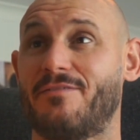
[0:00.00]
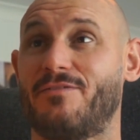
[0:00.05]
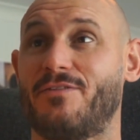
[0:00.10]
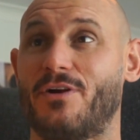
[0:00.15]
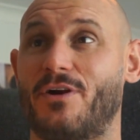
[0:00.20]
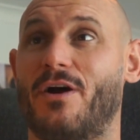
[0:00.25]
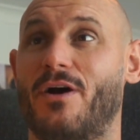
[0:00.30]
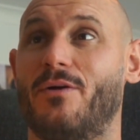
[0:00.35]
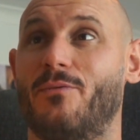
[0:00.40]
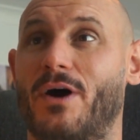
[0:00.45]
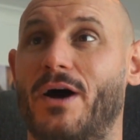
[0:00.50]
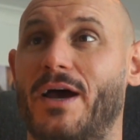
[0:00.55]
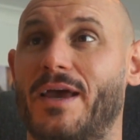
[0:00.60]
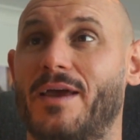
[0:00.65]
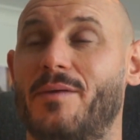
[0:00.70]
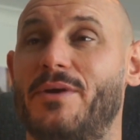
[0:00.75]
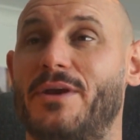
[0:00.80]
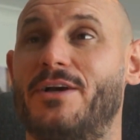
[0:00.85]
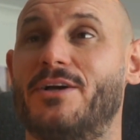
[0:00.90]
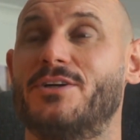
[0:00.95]
out of your own
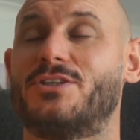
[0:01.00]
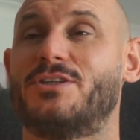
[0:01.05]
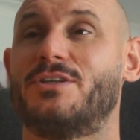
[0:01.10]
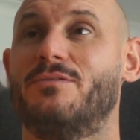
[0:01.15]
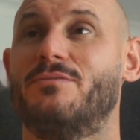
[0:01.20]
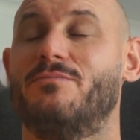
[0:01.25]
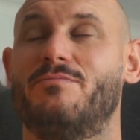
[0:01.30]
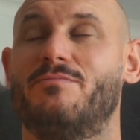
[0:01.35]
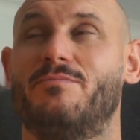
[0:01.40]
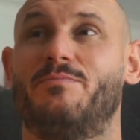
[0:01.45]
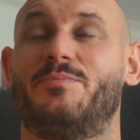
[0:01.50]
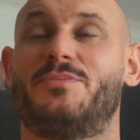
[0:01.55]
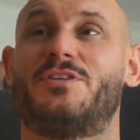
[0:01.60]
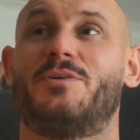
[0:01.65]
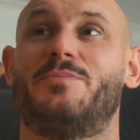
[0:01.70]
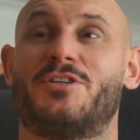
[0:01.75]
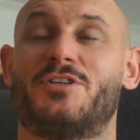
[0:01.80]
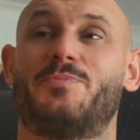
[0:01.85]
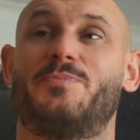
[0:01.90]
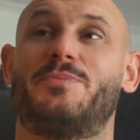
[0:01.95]
way, because
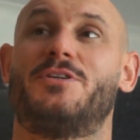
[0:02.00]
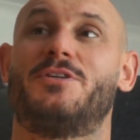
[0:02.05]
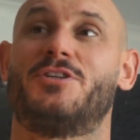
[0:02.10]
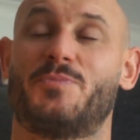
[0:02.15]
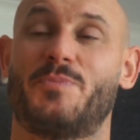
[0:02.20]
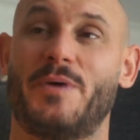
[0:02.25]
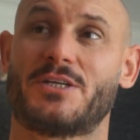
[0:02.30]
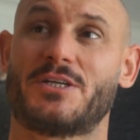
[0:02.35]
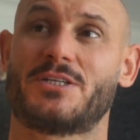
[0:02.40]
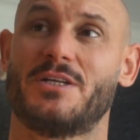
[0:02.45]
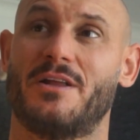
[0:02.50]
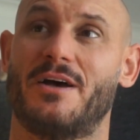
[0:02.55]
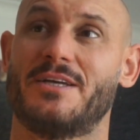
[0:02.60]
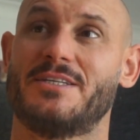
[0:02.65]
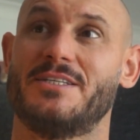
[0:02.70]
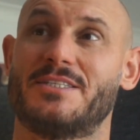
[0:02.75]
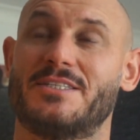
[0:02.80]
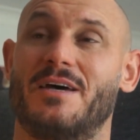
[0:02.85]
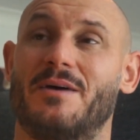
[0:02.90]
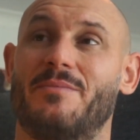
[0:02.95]
to
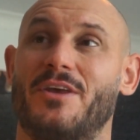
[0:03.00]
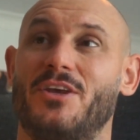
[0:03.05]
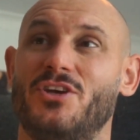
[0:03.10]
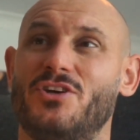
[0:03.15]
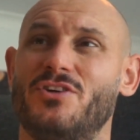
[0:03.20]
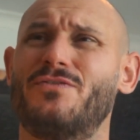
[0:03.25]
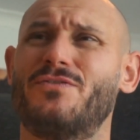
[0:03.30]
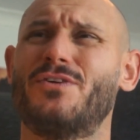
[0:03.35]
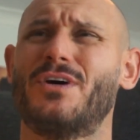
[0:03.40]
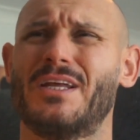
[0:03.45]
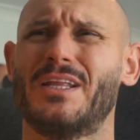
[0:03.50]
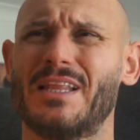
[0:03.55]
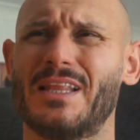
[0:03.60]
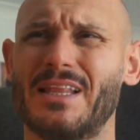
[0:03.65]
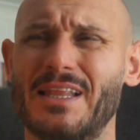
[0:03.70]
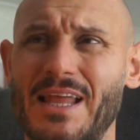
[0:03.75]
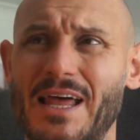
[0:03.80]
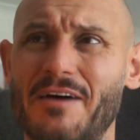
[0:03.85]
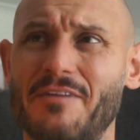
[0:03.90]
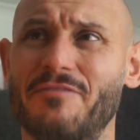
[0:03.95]
specialize in something, you've got to
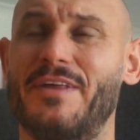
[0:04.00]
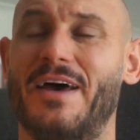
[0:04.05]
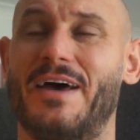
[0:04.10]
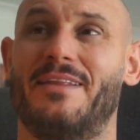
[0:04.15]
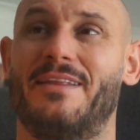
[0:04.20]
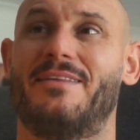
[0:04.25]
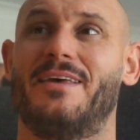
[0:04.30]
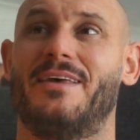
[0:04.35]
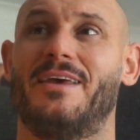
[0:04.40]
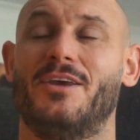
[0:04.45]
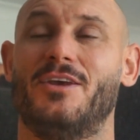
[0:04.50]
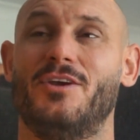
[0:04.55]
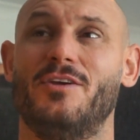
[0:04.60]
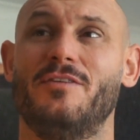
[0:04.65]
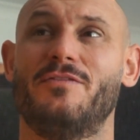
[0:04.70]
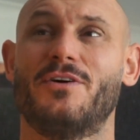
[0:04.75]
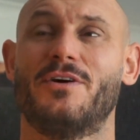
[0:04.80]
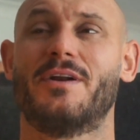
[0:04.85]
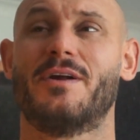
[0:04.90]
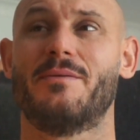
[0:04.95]
love that thing.
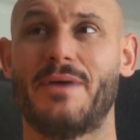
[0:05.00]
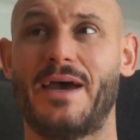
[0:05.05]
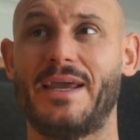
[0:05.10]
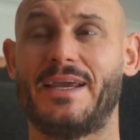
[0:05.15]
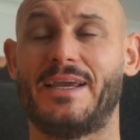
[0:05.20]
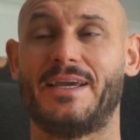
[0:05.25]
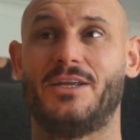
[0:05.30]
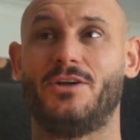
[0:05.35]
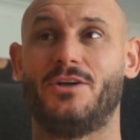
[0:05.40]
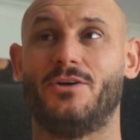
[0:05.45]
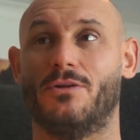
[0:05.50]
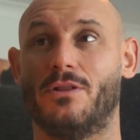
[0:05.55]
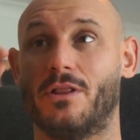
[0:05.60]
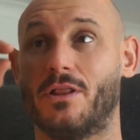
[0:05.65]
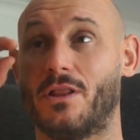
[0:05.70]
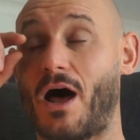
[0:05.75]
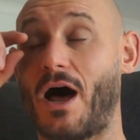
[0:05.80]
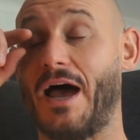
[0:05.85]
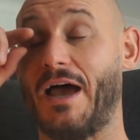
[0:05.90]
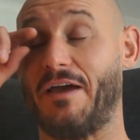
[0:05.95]
You've got to make it your
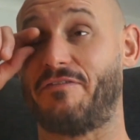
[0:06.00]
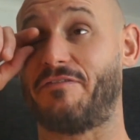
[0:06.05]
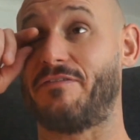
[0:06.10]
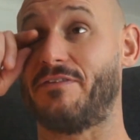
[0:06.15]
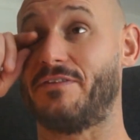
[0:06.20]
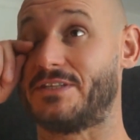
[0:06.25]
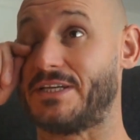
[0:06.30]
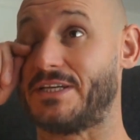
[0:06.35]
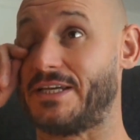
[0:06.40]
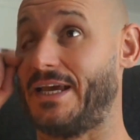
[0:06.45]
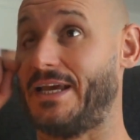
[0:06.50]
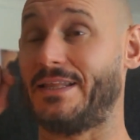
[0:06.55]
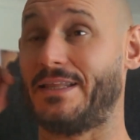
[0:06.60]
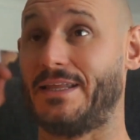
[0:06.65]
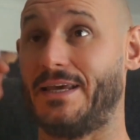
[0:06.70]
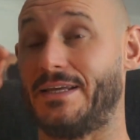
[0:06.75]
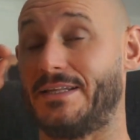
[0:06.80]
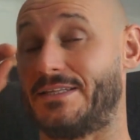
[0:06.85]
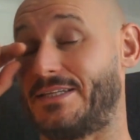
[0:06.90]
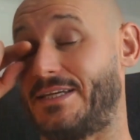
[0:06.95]
life to get
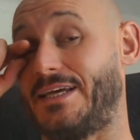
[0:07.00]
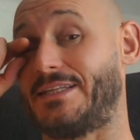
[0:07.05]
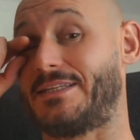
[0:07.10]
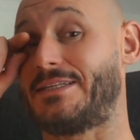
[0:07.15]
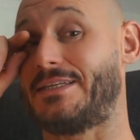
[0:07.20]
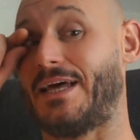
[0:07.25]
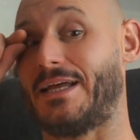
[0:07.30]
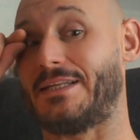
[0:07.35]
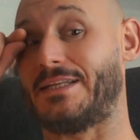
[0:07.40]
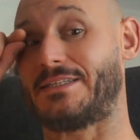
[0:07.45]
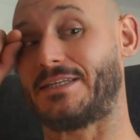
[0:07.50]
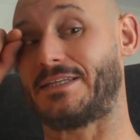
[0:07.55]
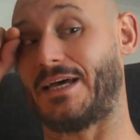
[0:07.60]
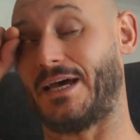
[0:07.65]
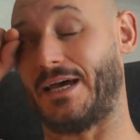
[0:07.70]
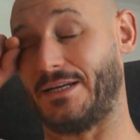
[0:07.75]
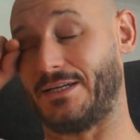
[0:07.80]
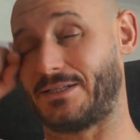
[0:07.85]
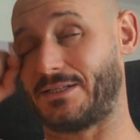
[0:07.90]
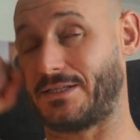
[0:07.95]
there, to get to that
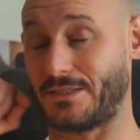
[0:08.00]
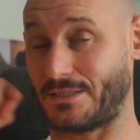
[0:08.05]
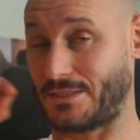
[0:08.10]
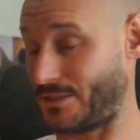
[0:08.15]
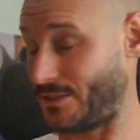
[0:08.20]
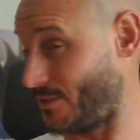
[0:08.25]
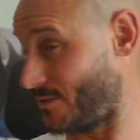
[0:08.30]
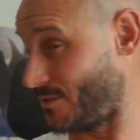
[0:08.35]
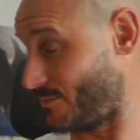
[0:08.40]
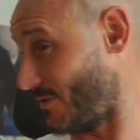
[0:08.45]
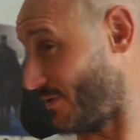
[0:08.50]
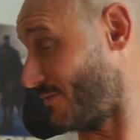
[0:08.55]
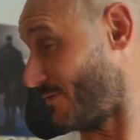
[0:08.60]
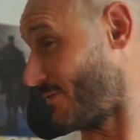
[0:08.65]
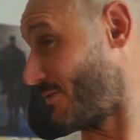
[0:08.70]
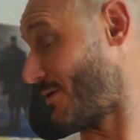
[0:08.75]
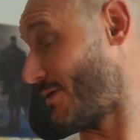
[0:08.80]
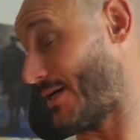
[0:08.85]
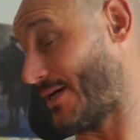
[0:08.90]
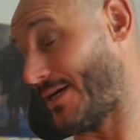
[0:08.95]
stage. Excuse me,
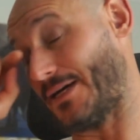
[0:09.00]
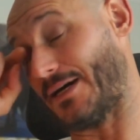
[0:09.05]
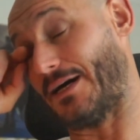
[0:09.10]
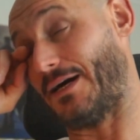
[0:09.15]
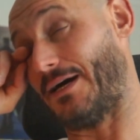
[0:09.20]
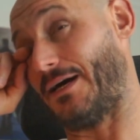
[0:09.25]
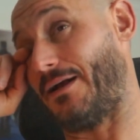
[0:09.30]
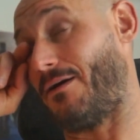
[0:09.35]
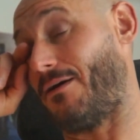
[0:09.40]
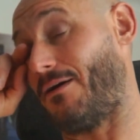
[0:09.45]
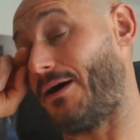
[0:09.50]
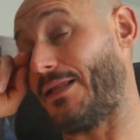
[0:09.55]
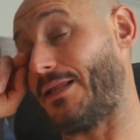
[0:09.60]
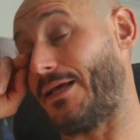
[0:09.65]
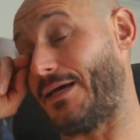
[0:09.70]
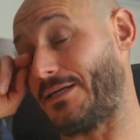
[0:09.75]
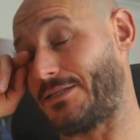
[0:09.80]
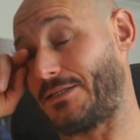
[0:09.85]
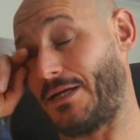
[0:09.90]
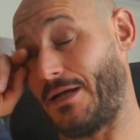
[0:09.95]
I've got an
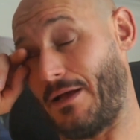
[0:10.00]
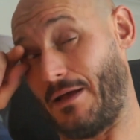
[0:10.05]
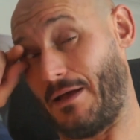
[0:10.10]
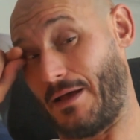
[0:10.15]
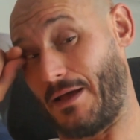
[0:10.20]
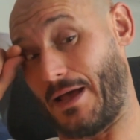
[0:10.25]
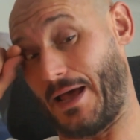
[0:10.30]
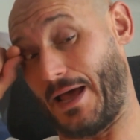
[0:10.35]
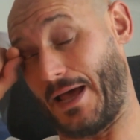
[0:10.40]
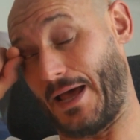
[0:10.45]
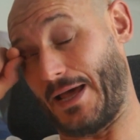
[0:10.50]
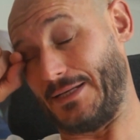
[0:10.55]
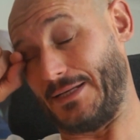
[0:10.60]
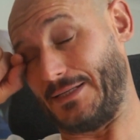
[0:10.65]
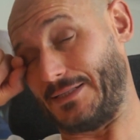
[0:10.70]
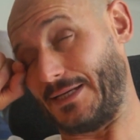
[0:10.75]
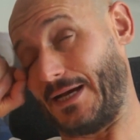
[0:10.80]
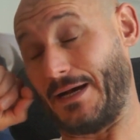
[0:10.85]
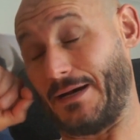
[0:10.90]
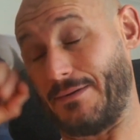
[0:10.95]
eyelash.
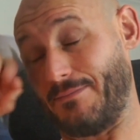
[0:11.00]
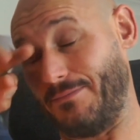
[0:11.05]
And